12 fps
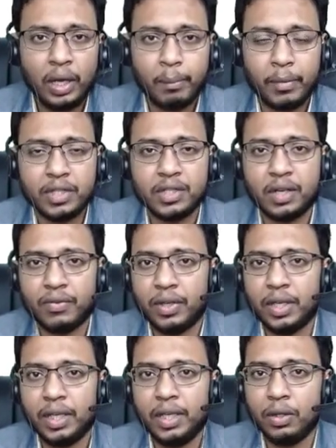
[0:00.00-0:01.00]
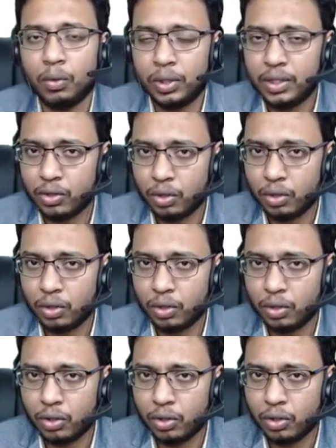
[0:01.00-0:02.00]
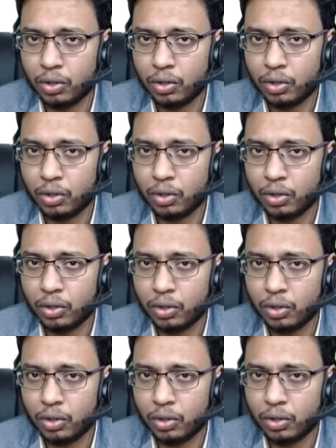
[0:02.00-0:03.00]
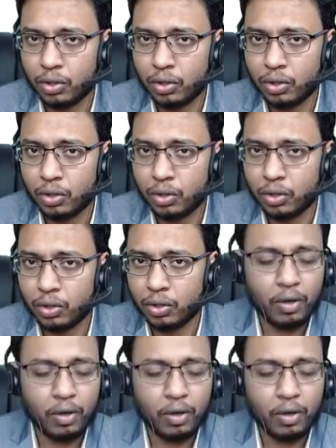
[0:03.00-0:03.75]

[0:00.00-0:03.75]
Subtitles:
must definitely know this topic, know this concept as well, right? Why?